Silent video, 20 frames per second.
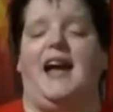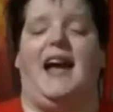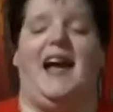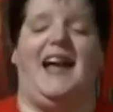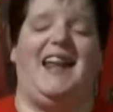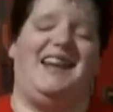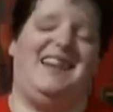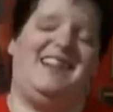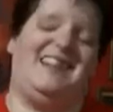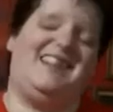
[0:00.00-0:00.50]

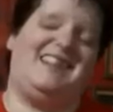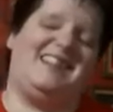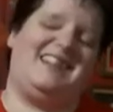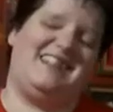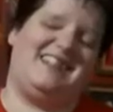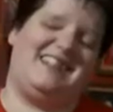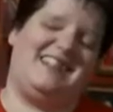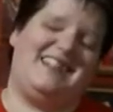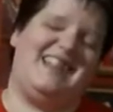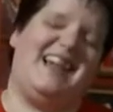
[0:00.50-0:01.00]
and
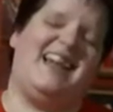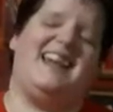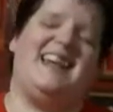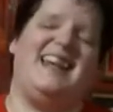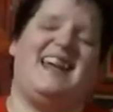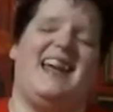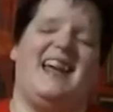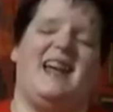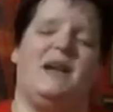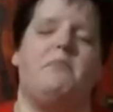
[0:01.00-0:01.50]
they
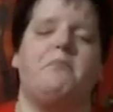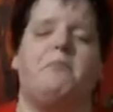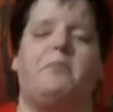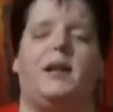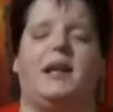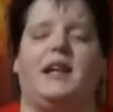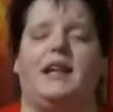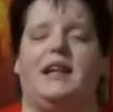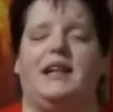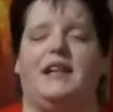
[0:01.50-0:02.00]
get
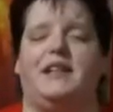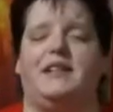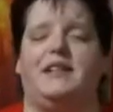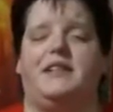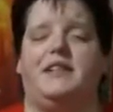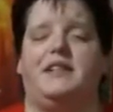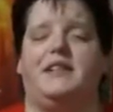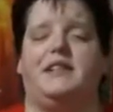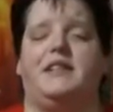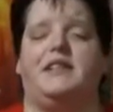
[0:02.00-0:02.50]

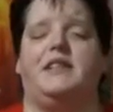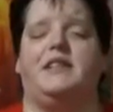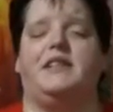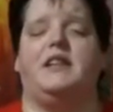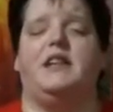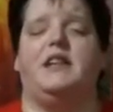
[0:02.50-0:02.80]
implicated,